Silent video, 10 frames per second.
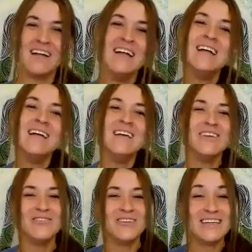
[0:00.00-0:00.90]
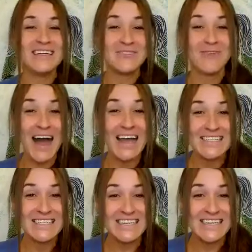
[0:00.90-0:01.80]
You need to
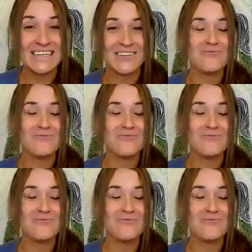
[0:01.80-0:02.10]
ID.